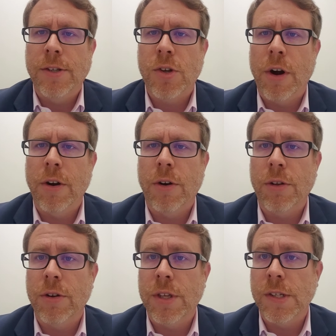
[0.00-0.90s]
started
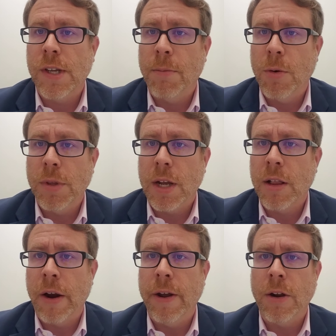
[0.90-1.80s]
earlier this summer with the
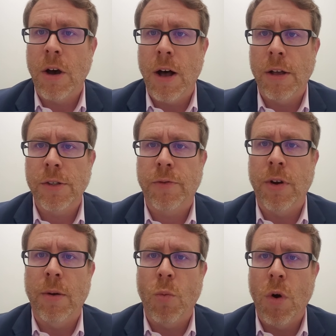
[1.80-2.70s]
clarion calls
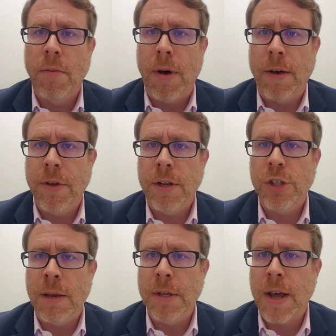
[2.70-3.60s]
from Warren Buffett and
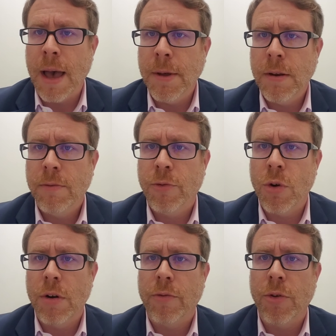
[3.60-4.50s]
Jamie Dimon
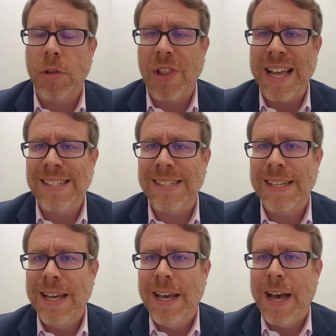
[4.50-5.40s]
for less